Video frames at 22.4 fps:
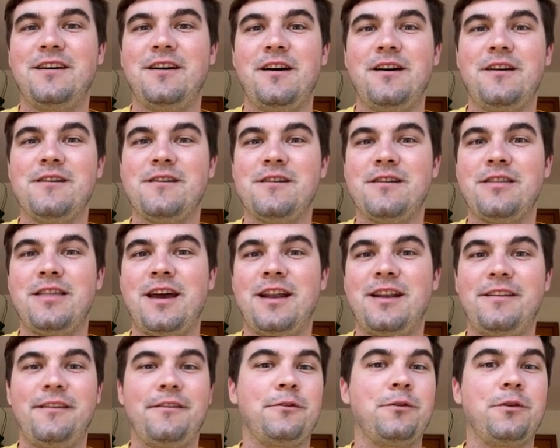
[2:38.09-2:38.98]

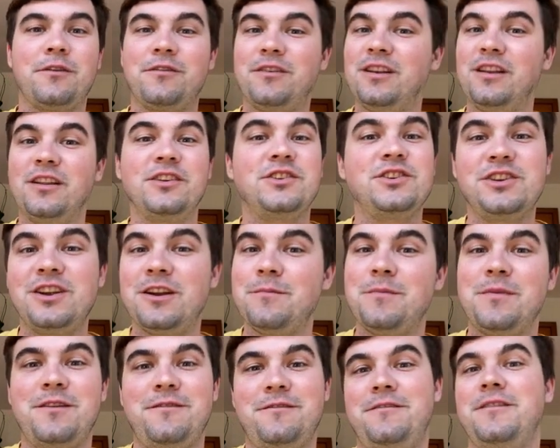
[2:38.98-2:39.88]
that sort of a
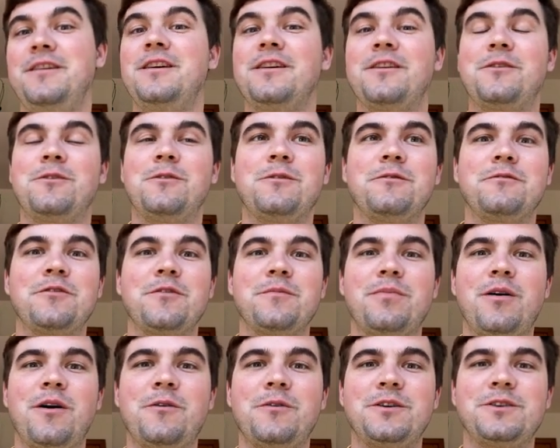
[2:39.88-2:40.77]
legitimate vehicle for
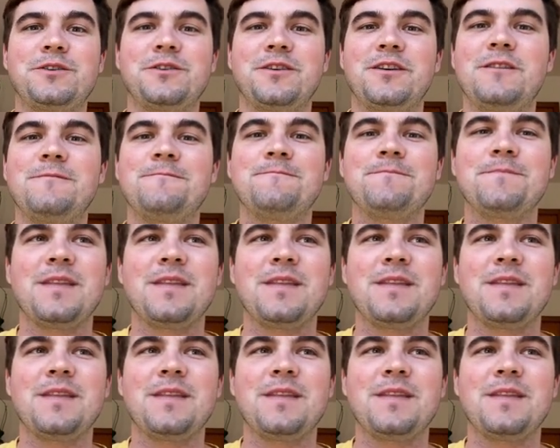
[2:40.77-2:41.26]
poetry?